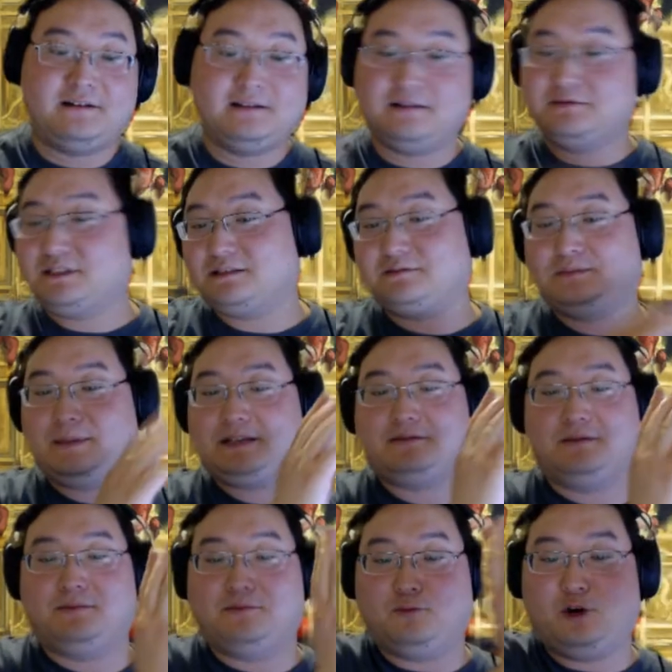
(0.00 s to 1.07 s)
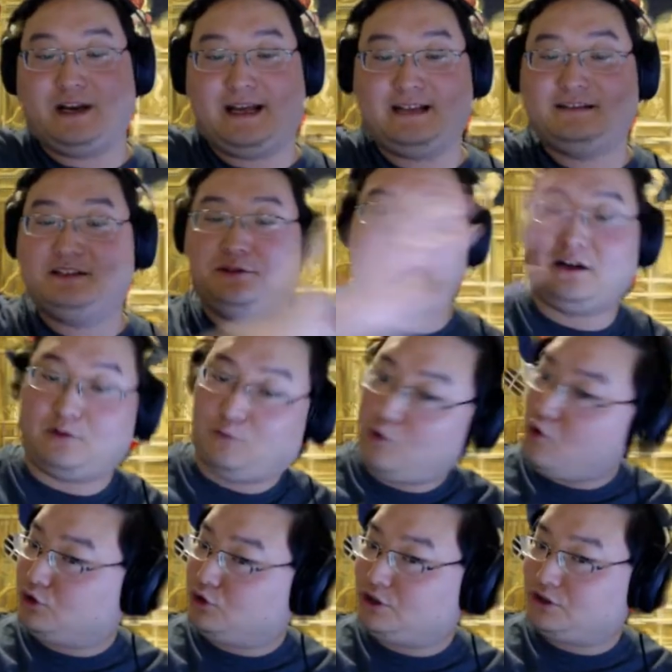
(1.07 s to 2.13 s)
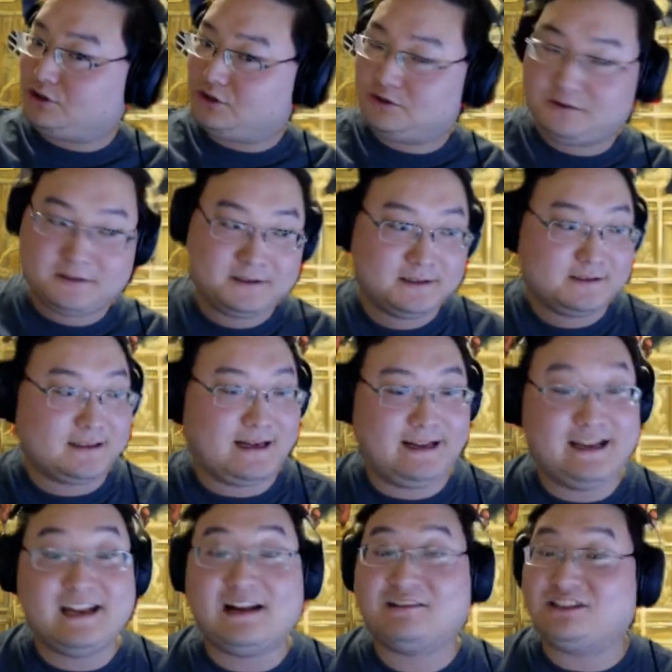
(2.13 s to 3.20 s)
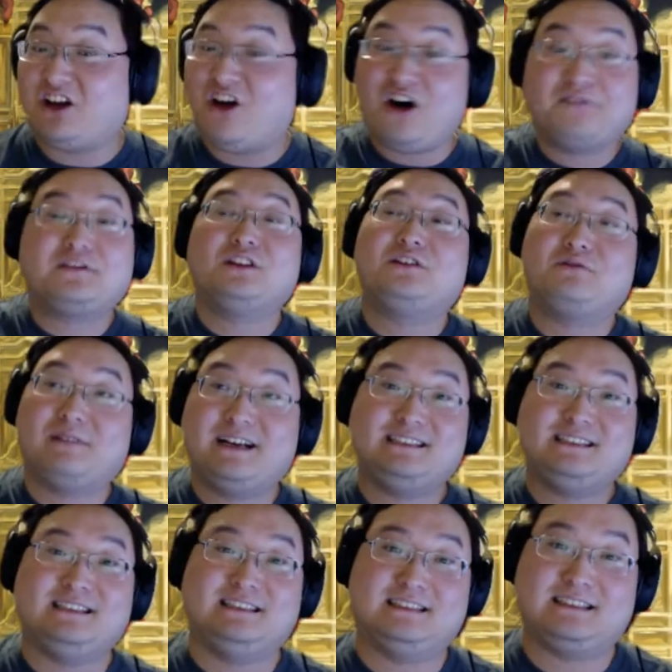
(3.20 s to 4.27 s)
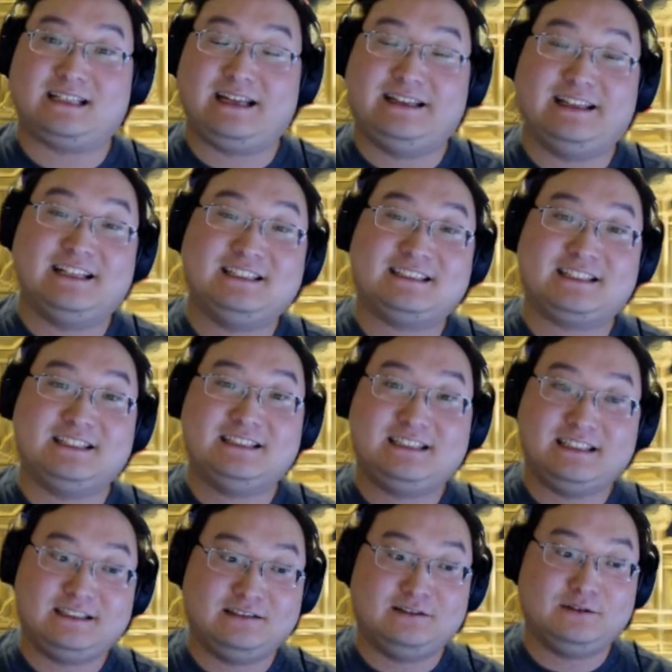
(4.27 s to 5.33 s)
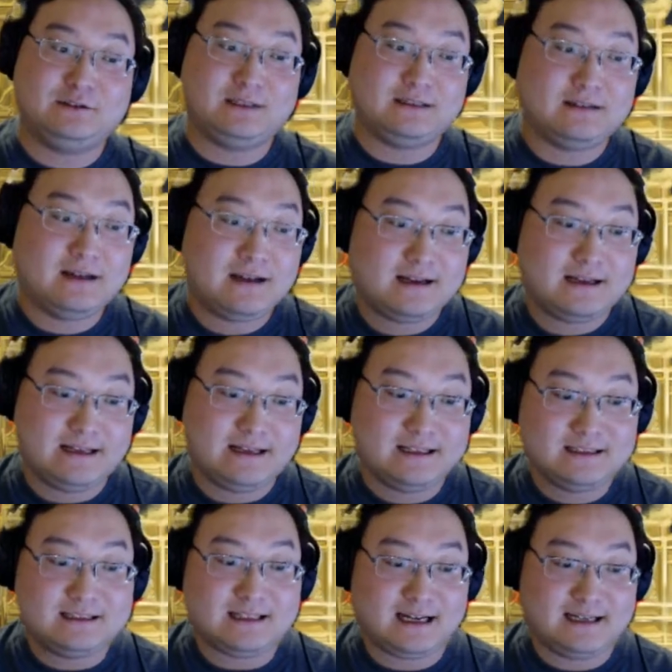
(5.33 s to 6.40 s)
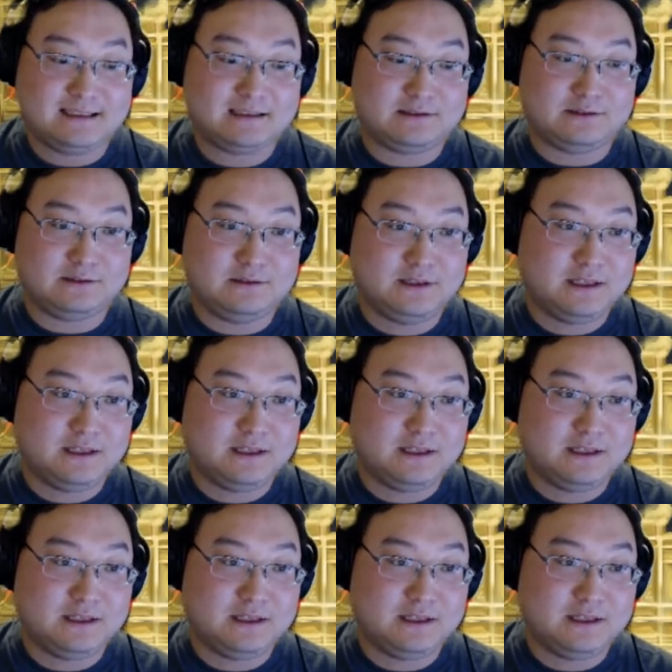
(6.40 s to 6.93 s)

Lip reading: It was a spectrum, one end to there, whoosh! And then I was off to the races, and this continued into high school.